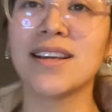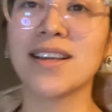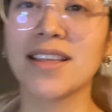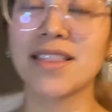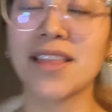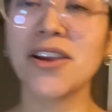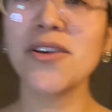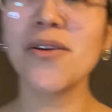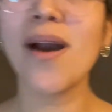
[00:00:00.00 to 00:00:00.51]

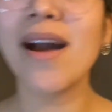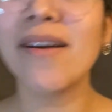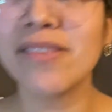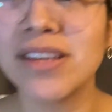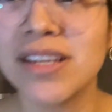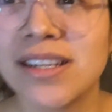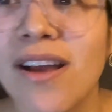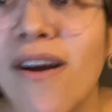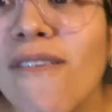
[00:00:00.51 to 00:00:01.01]
There you have
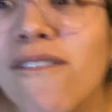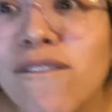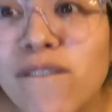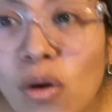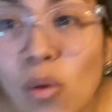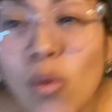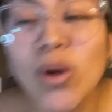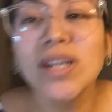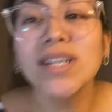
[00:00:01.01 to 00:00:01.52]
it,
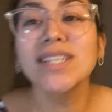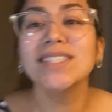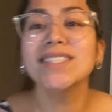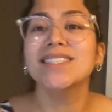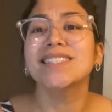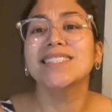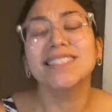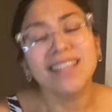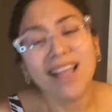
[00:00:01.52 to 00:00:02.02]
4
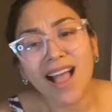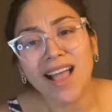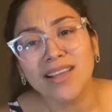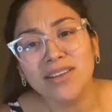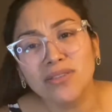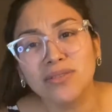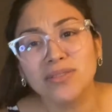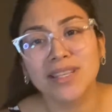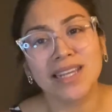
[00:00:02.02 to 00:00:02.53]

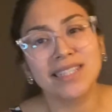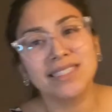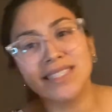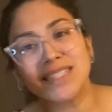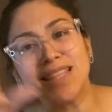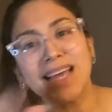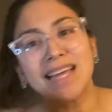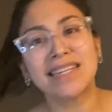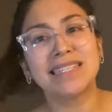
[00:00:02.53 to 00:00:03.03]
styles. I did
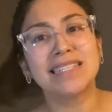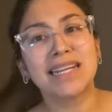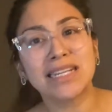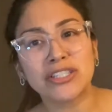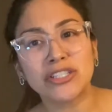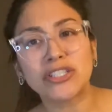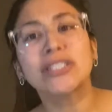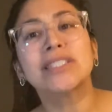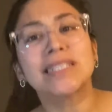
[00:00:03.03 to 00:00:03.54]
that in
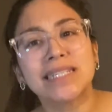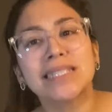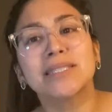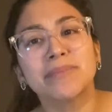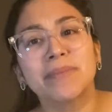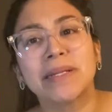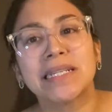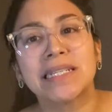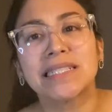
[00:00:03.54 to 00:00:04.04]
under 6
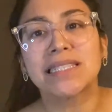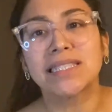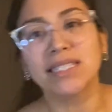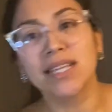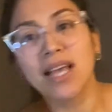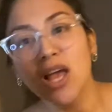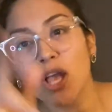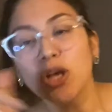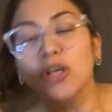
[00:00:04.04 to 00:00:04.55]
minutes.
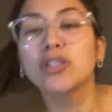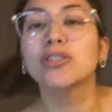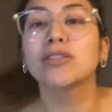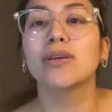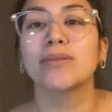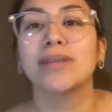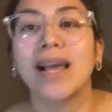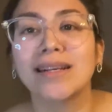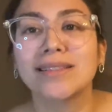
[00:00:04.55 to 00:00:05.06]
So
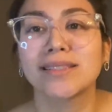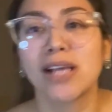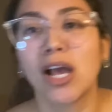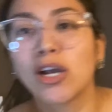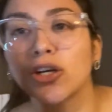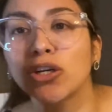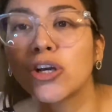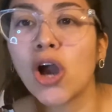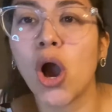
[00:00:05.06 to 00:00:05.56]
yes,
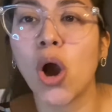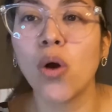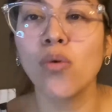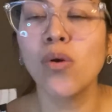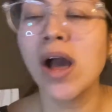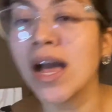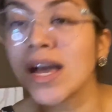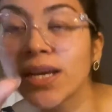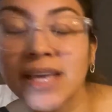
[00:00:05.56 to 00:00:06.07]
go
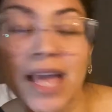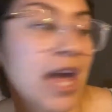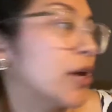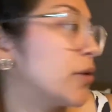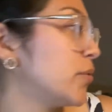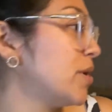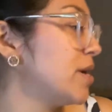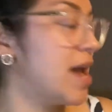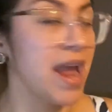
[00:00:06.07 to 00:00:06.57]
get
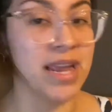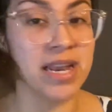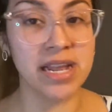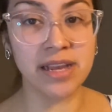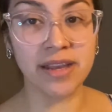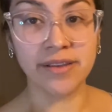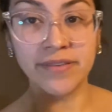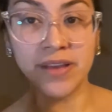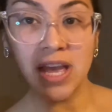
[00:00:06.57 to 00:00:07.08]

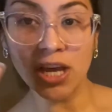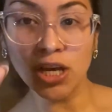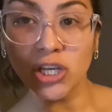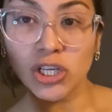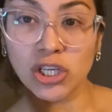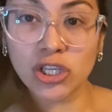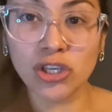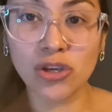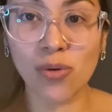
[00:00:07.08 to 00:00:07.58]
creative.
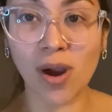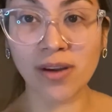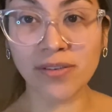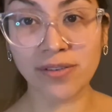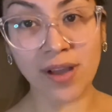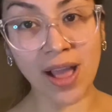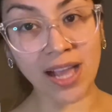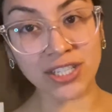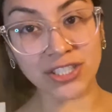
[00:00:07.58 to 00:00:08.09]
You are
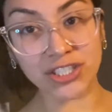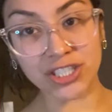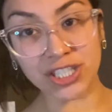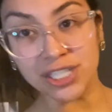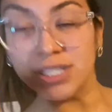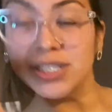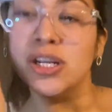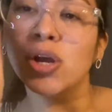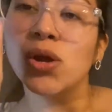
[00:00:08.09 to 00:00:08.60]

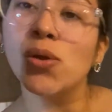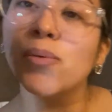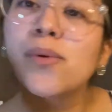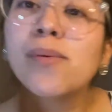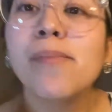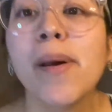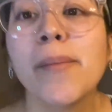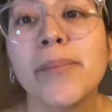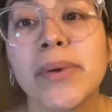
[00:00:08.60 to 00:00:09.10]
fashion.
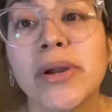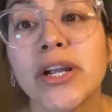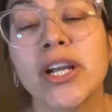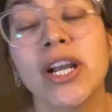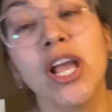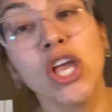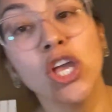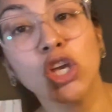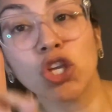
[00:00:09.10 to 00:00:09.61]
Remember,
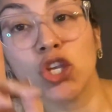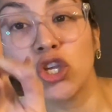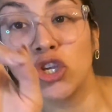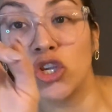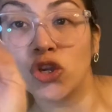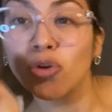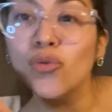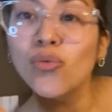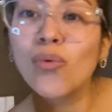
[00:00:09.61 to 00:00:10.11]

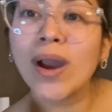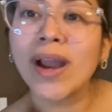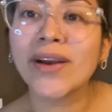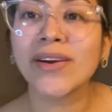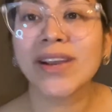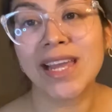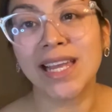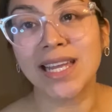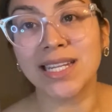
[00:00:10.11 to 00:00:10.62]
you wear
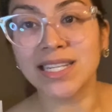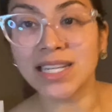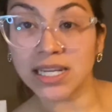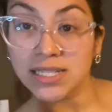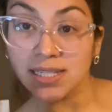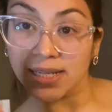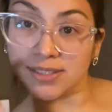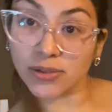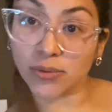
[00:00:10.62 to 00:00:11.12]
it, it
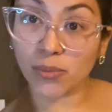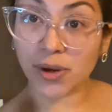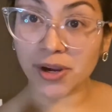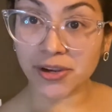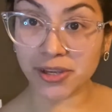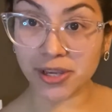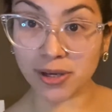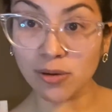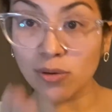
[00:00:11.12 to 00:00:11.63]
doesn't wear
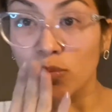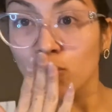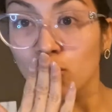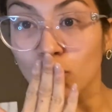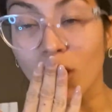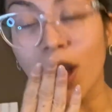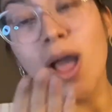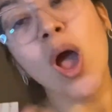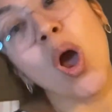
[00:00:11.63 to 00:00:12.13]
you.
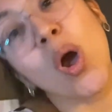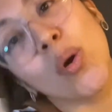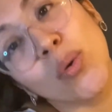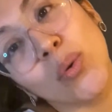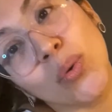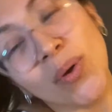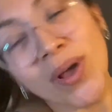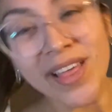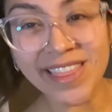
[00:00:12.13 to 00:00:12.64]

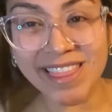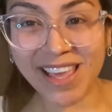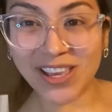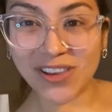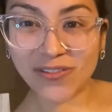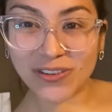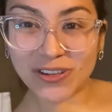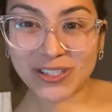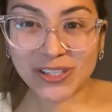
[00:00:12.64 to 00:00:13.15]
Thank you
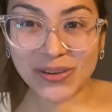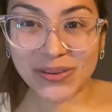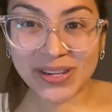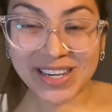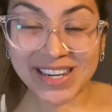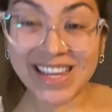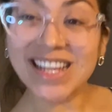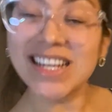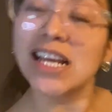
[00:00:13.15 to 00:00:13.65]
for tuning
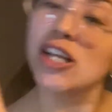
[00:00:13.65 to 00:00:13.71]
in.